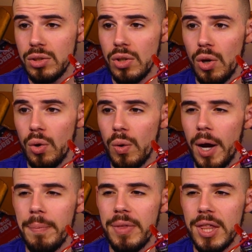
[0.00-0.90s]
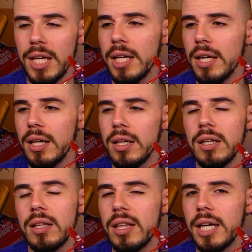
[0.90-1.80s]
So I'm
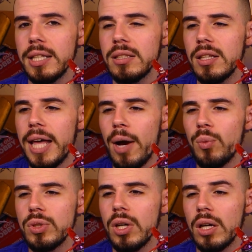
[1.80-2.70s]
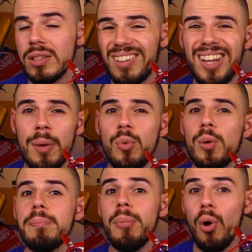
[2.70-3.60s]
thinking that that would cause a lot
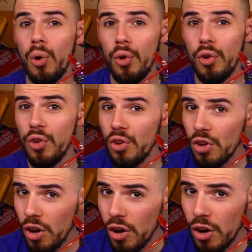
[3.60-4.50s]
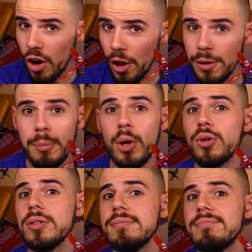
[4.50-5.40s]
more pull on the
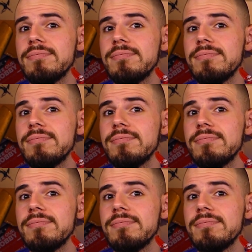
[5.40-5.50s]
motor.